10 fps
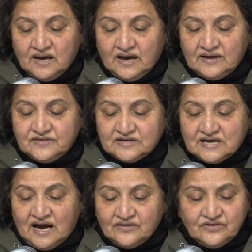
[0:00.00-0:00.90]
and that
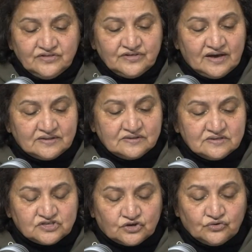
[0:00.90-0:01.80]
other than the
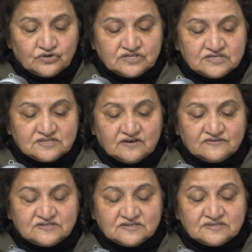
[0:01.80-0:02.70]
security
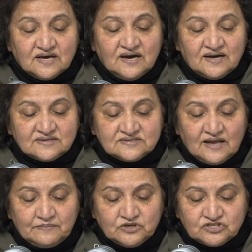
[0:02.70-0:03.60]
services
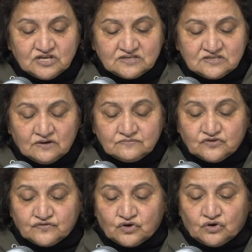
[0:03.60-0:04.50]
established in terms
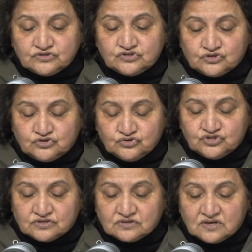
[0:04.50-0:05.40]
of the
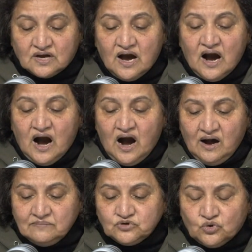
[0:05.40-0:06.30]
Constitution,
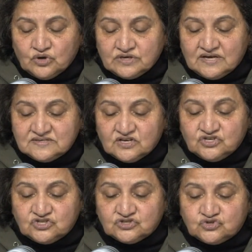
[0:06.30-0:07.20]
armed
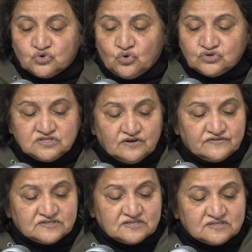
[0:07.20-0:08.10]
organizations or
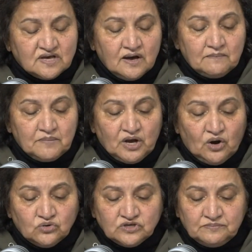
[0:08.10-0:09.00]
services may
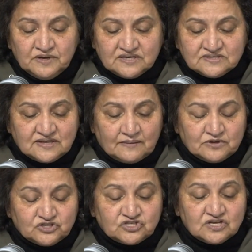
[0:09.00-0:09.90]
only be
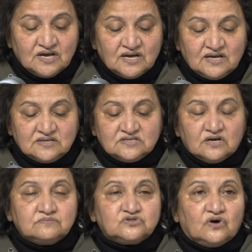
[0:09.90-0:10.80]
established in
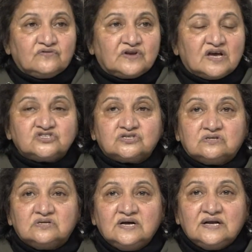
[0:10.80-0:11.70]
terms of
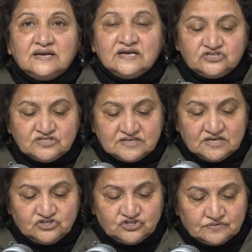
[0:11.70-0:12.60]
national
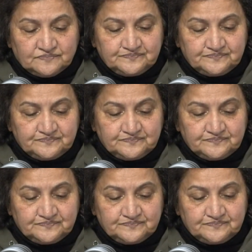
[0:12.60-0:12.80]
legislation.